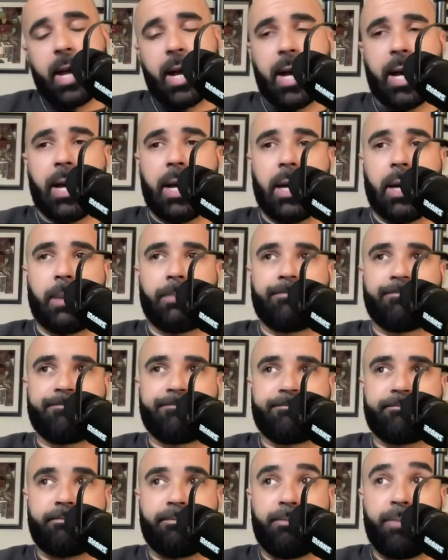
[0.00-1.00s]

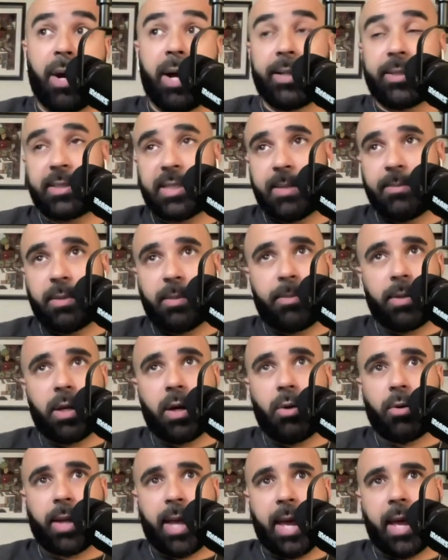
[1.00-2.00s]
but seemed to be
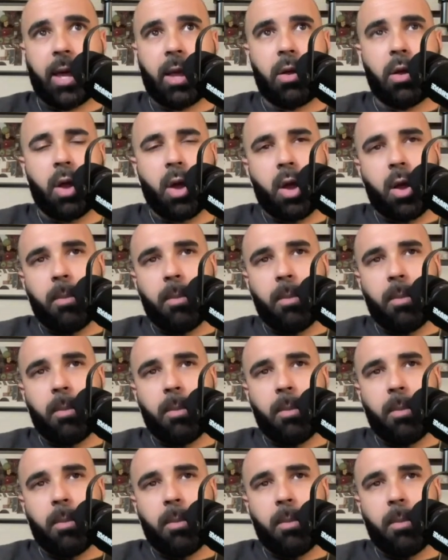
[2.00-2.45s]
okay.